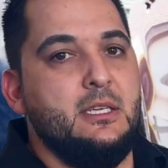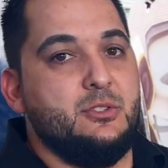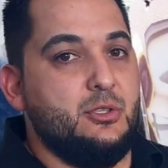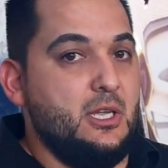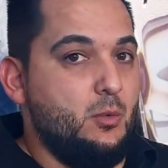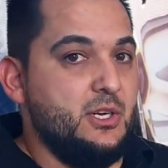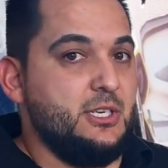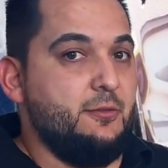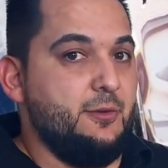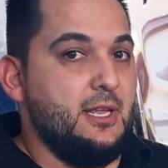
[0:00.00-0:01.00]
So you got to watch
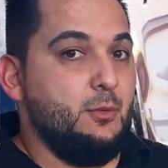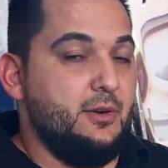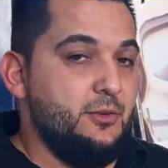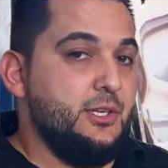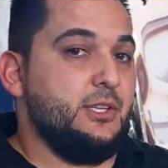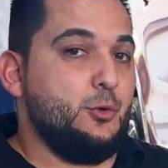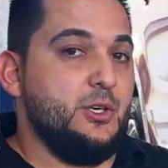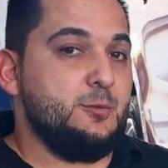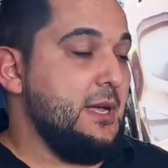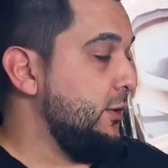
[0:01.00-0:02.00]
out for that whenever you get the
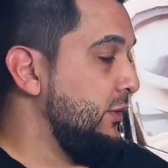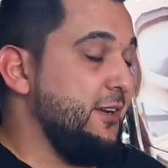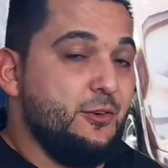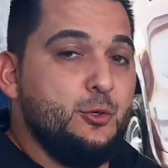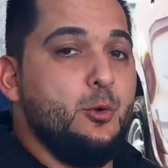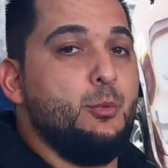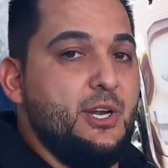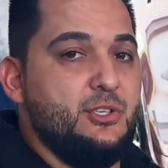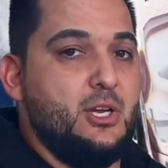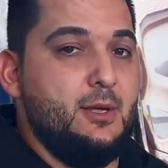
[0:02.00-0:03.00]
grease pack. Whenever you do a
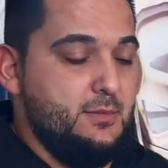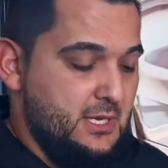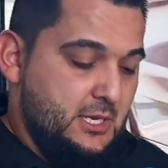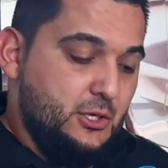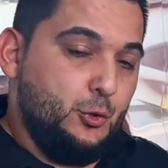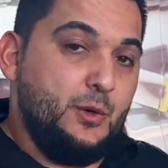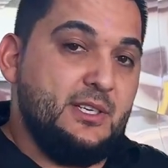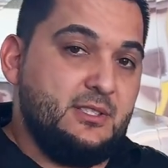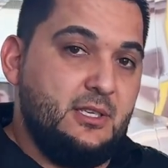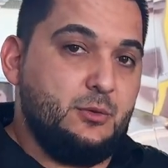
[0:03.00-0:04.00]
brake job,
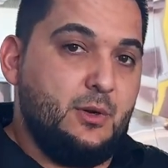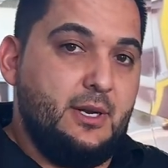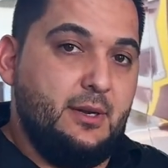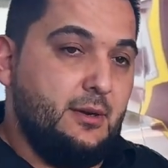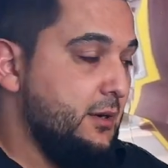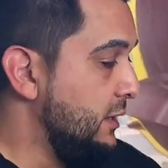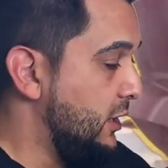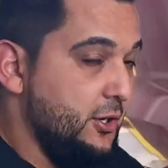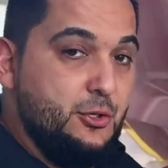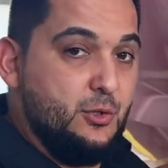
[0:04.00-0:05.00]
grease these right here.
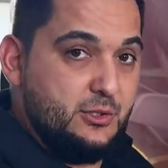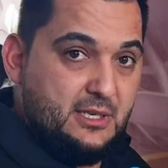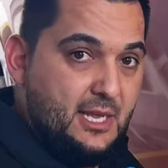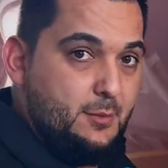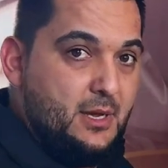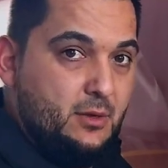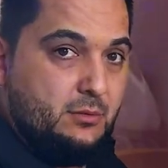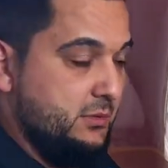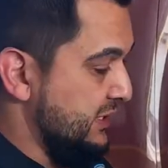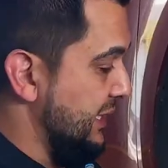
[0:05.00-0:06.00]
All you do is slide them
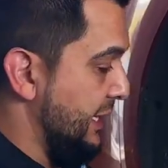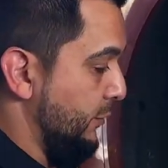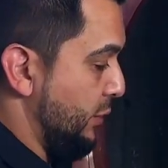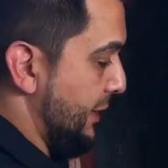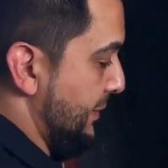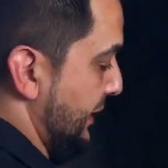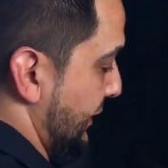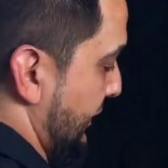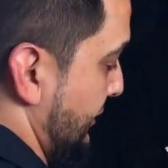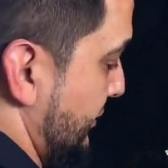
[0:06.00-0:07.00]
out, slide them right back
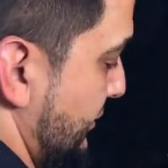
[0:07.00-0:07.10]
in,